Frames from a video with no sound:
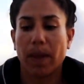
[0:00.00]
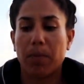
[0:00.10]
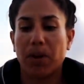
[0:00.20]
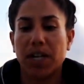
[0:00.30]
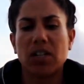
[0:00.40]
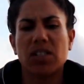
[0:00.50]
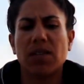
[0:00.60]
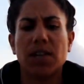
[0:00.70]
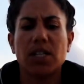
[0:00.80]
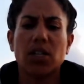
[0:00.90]
marine
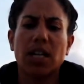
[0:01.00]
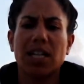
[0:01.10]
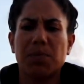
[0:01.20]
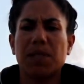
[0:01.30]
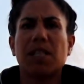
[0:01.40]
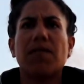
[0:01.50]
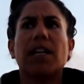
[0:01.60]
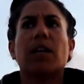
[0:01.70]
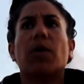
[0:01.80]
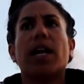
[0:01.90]
conservation, and
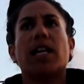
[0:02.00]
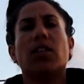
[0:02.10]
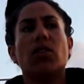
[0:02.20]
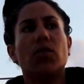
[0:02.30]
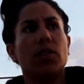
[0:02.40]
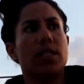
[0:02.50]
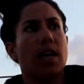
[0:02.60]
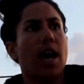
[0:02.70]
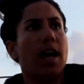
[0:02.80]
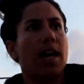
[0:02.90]
specifically what I do is
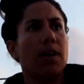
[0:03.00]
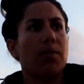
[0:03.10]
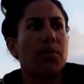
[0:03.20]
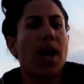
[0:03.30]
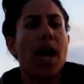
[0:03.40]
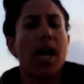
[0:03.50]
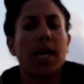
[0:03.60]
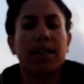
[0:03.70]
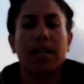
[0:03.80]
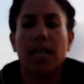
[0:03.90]
I
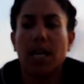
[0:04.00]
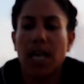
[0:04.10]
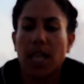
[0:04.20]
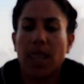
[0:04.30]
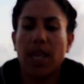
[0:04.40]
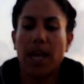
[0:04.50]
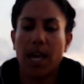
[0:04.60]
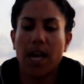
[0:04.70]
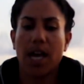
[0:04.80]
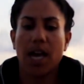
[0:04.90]
run
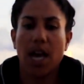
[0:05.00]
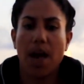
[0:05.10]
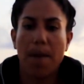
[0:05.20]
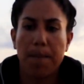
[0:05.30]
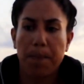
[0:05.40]
the